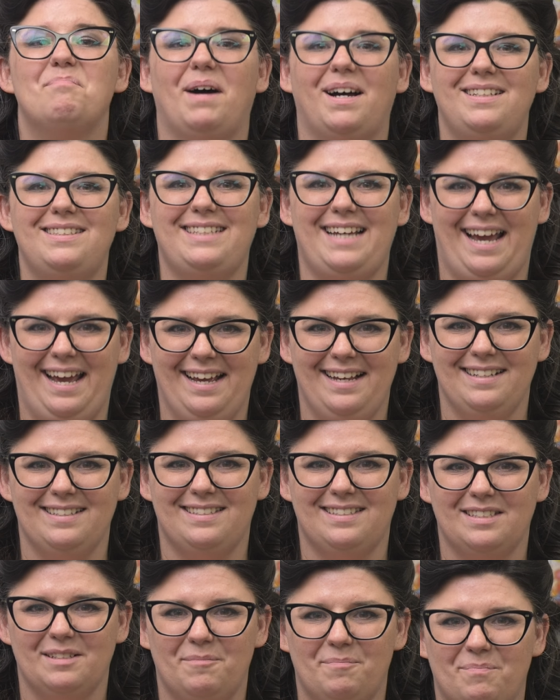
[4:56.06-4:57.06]
but
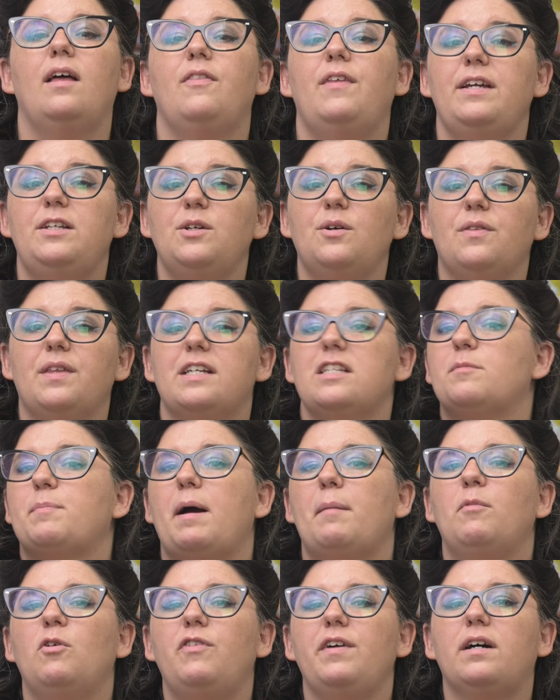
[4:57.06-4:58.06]
tanks. They do this by
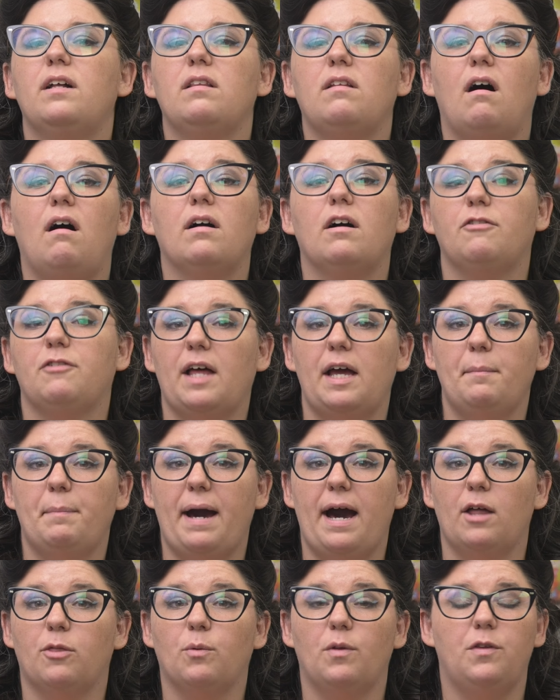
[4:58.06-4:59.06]
moving along a flight
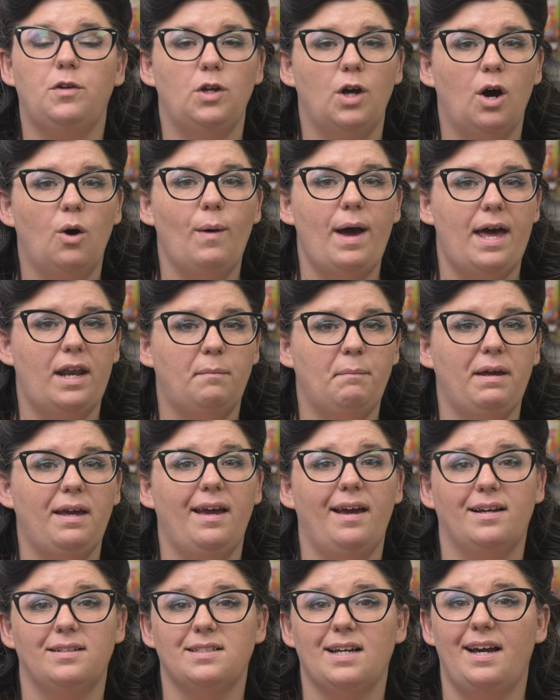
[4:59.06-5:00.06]
path with no enemy
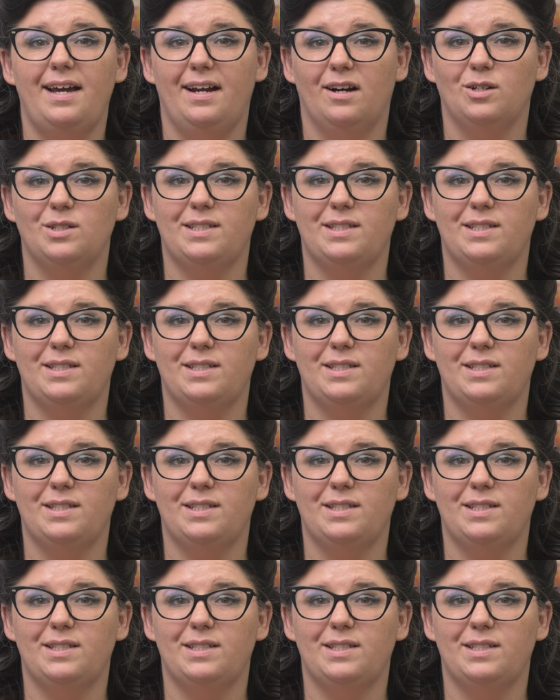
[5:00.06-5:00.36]
anti-air